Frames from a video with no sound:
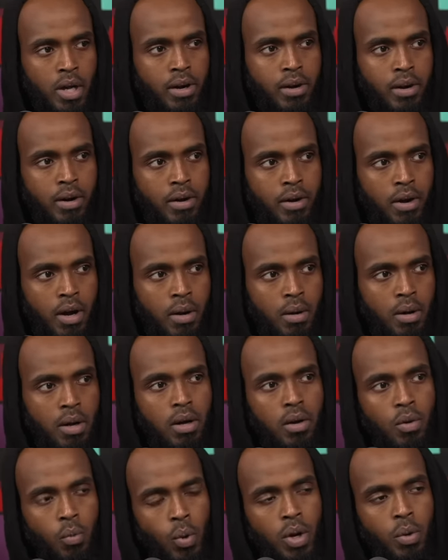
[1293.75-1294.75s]
Da da da da.
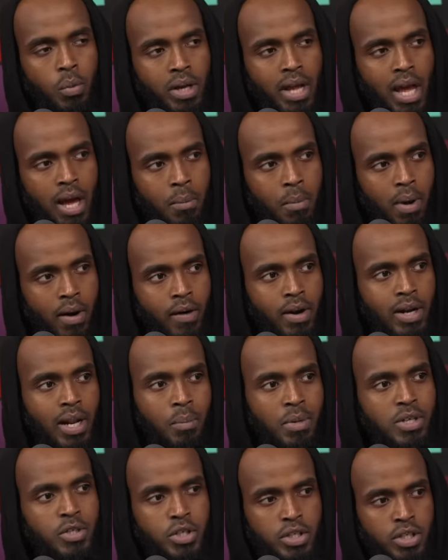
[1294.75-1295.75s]
When are we getting married?
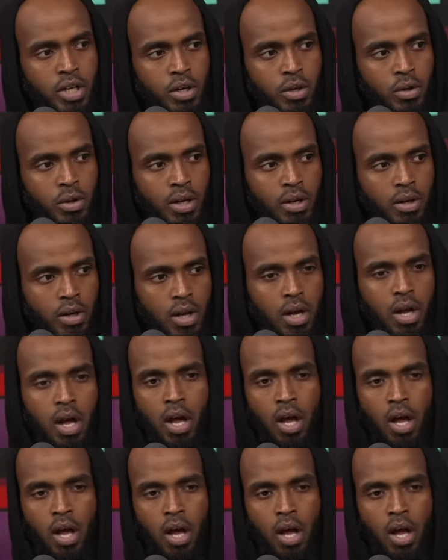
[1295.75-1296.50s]
I'm interested in you. Know?